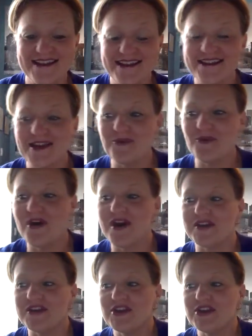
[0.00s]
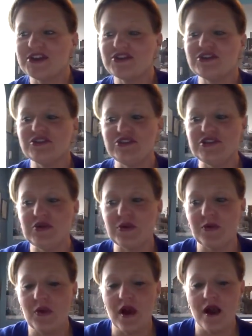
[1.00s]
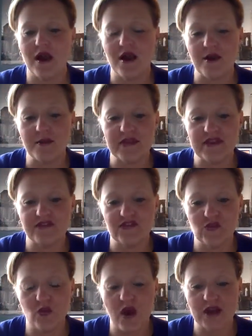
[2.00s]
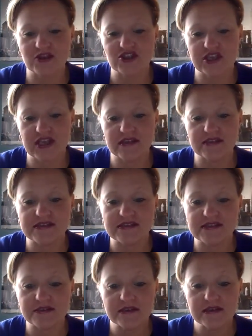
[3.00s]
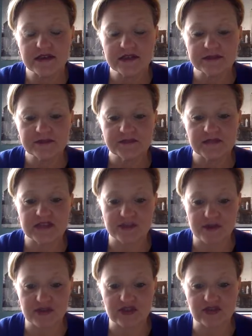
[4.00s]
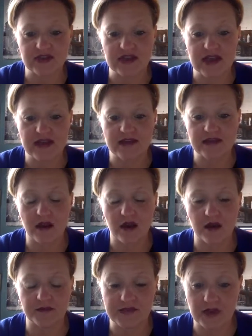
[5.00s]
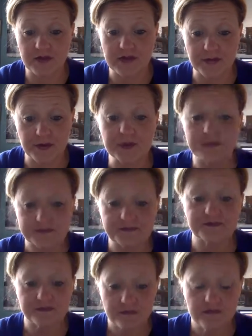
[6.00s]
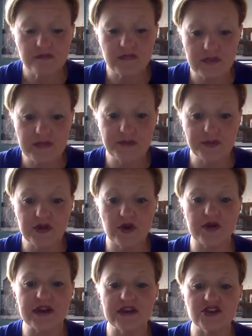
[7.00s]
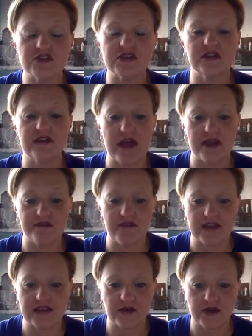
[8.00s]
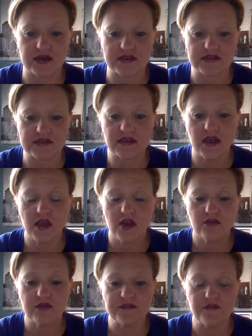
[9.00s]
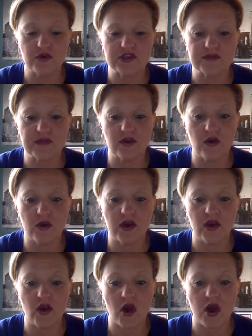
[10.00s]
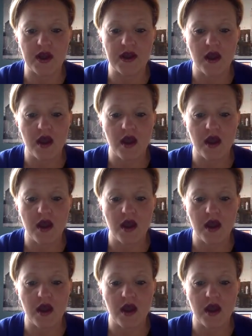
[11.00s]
they want to do. If you watch kids, especially, and young people your age, there's a lot of vicarious reinforcement going on,